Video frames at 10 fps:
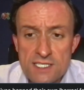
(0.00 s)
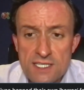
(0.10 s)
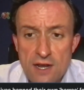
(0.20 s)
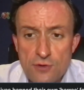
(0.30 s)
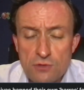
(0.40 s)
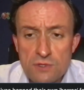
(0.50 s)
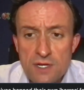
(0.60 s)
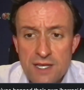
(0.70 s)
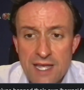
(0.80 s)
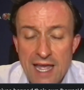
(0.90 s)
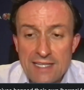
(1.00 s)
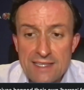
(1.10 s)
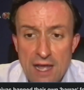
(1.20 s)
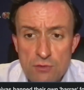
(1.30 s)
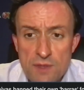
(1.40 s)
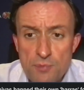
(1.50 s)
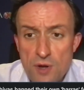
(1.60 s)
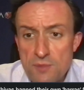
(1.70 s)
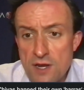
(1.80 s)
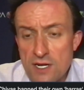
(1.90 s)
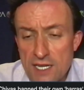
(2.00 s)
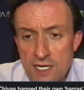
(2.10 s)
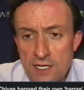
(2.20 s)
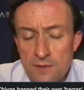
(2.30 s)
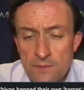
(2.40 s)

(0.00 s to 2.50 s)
scenario. And now the Premier League